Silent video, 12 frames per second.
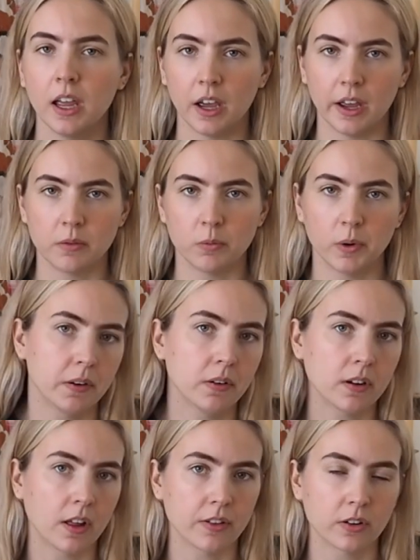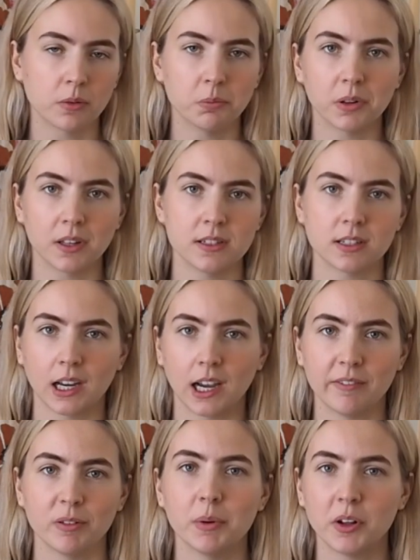And one other complaint I
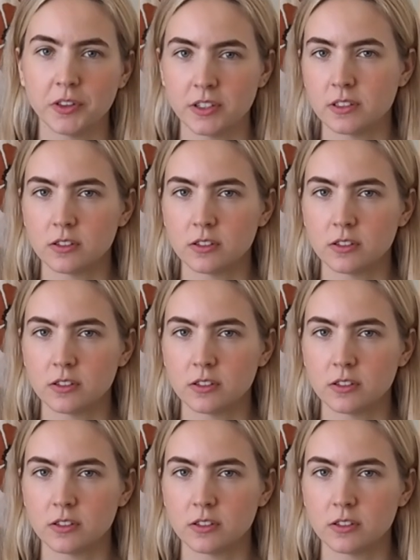have about these